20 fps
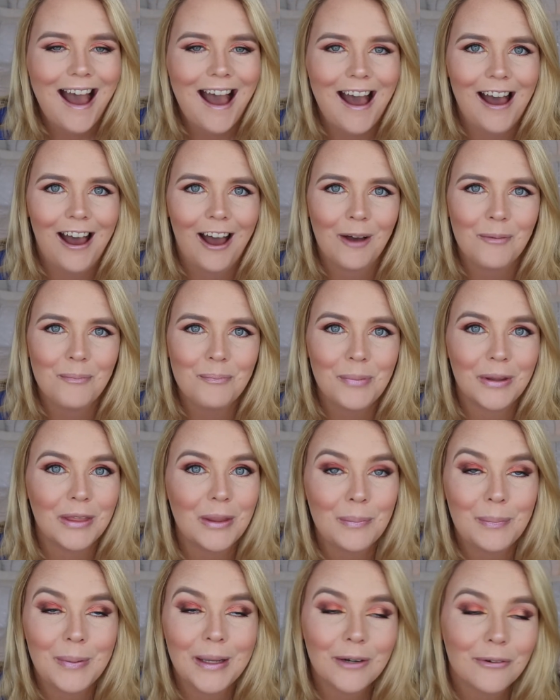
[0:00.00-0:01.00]
Um, but
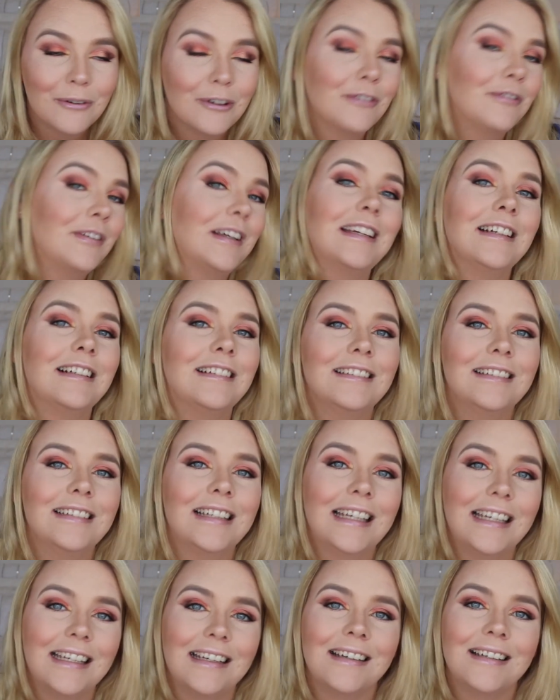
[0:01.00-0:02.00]
the big reveal
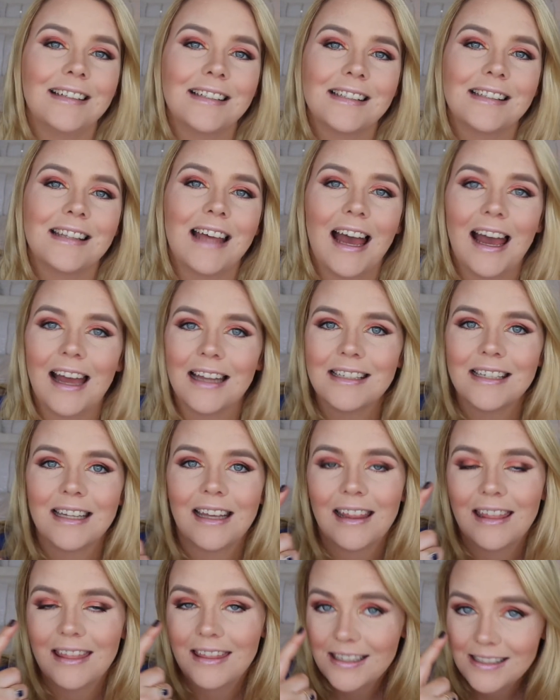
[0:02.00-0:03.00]
is that
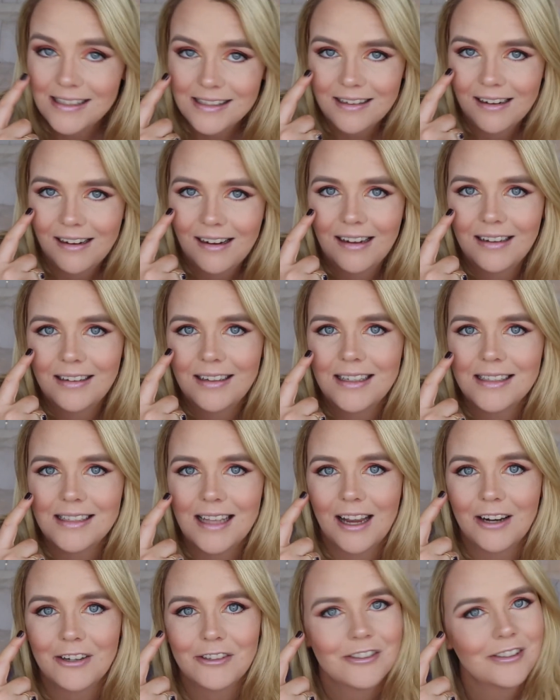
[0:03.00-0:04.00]
this side is
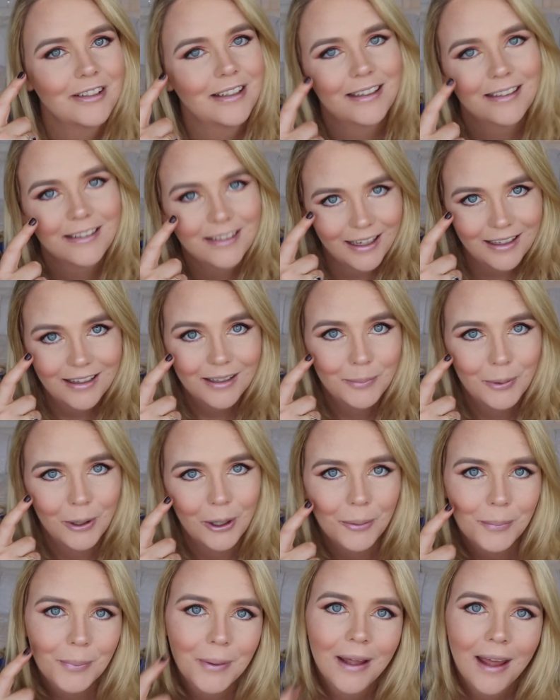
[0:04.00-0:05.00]
actually
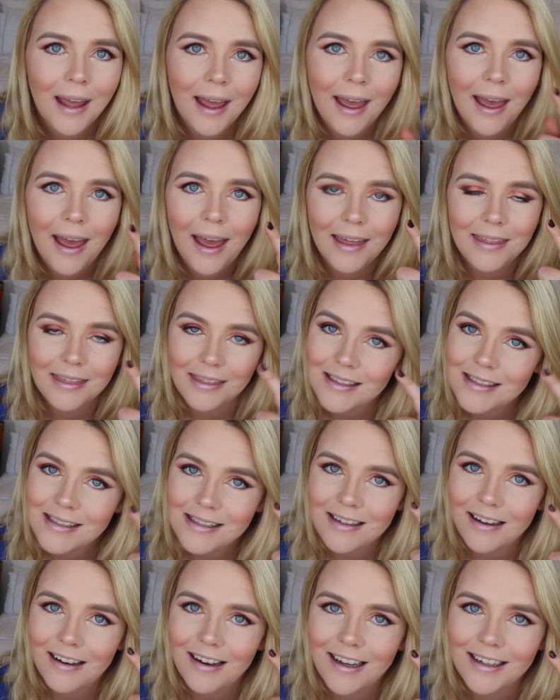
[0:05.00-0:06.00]
Colourpop and this
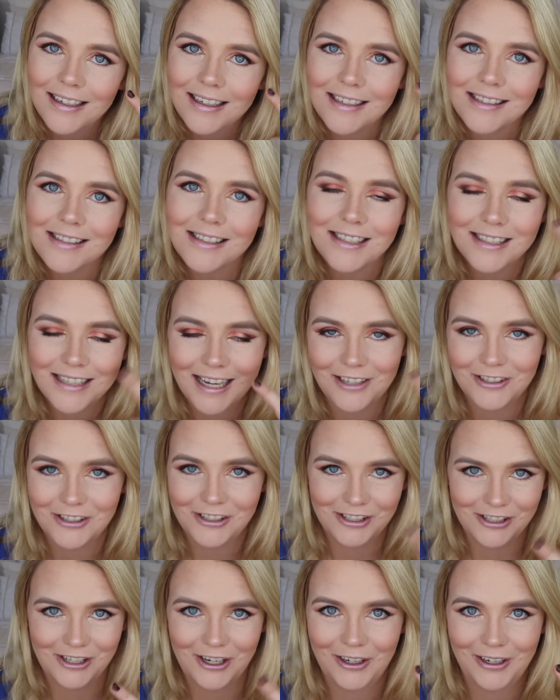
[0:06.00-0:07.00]
side is Natasha
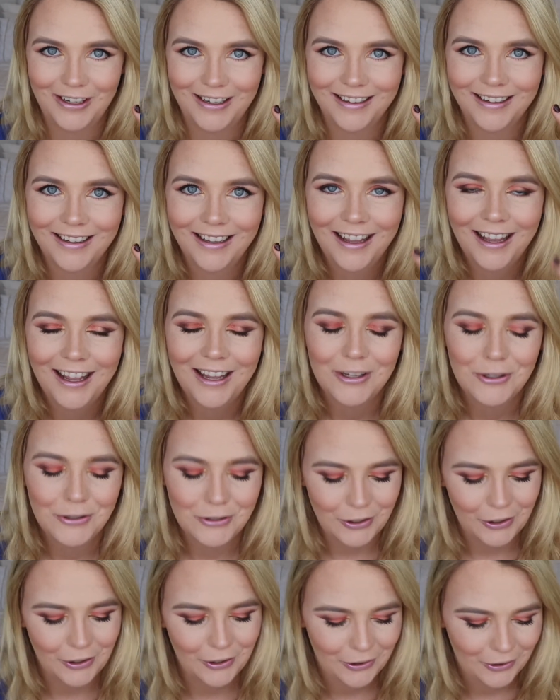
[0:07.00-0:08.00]
Denona.
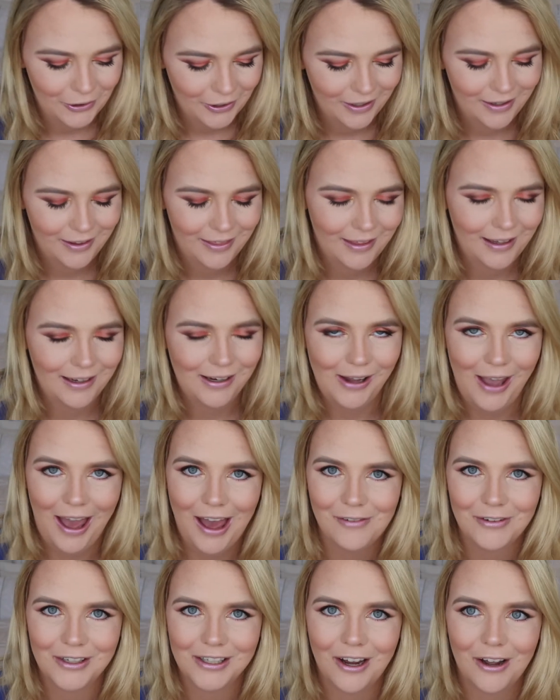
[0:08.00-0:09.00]
So there you
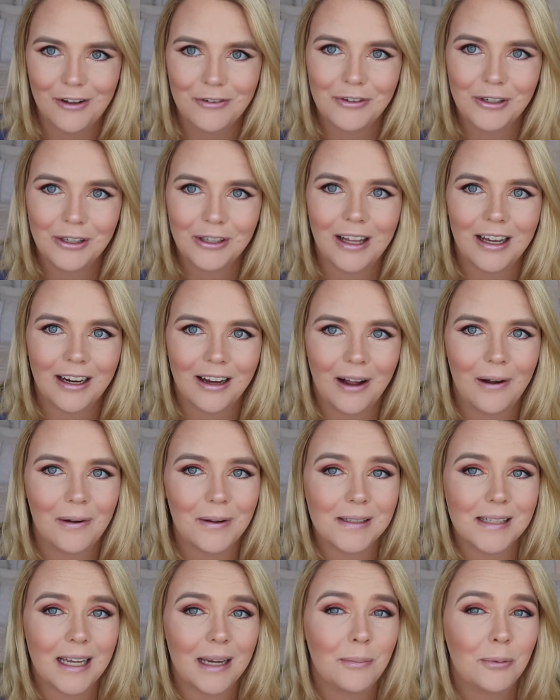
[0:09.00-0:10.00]
have it. I feel like I
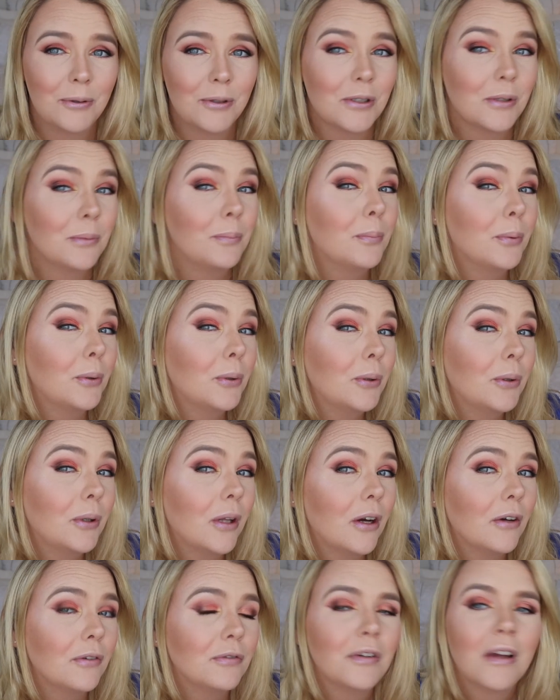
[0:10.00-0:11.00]
was able to pull
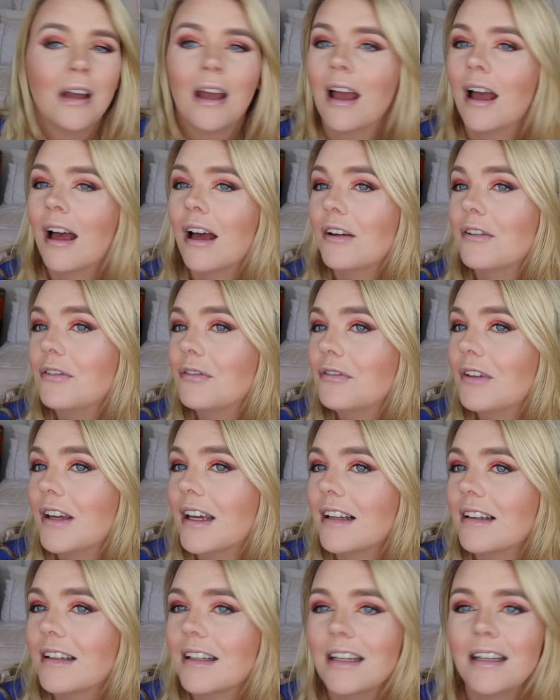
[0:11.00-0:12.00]
off a
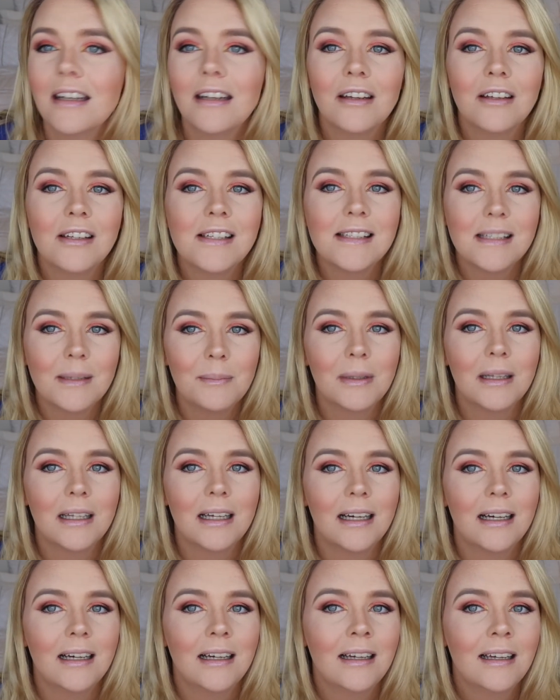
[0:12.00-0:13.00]
fairly
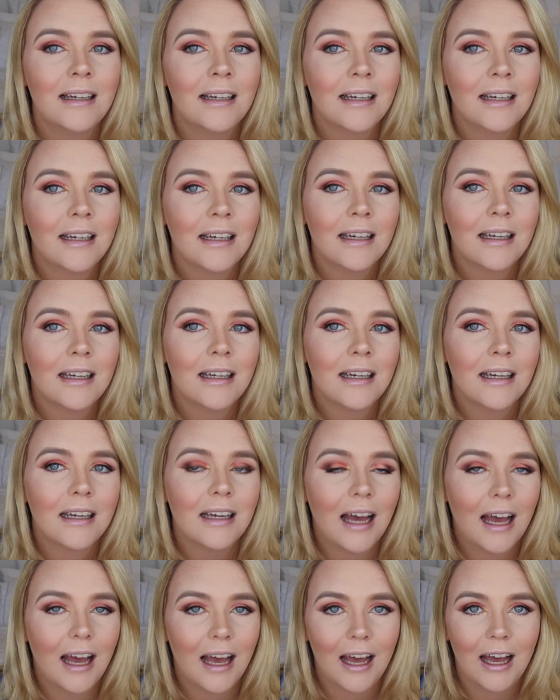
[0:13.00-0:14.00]
similar
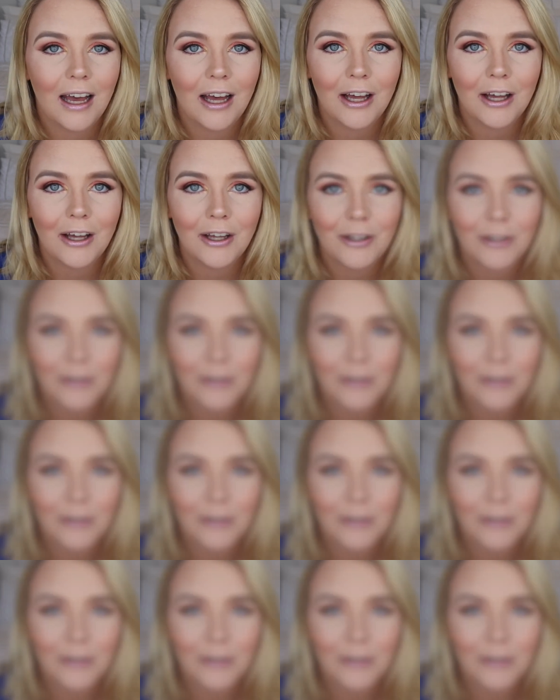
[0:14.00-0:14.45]
uh,